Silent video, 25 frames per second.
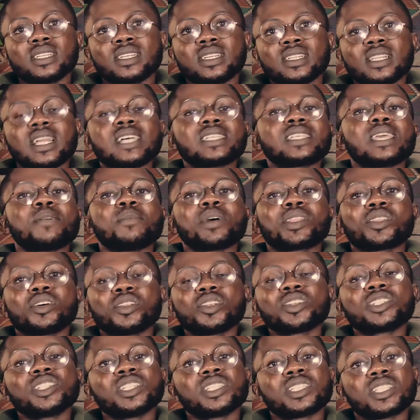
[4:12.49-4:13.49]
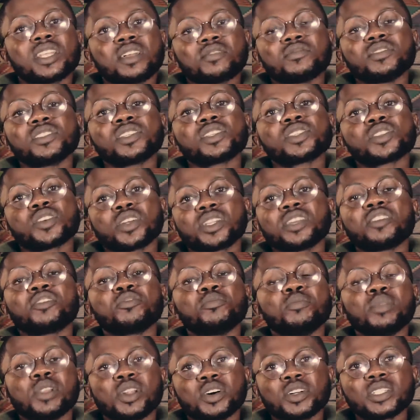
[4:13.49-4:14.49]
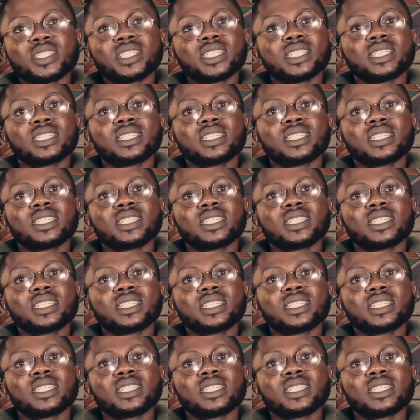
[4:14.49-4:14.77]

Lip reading: That's hematology itself, is the study of blood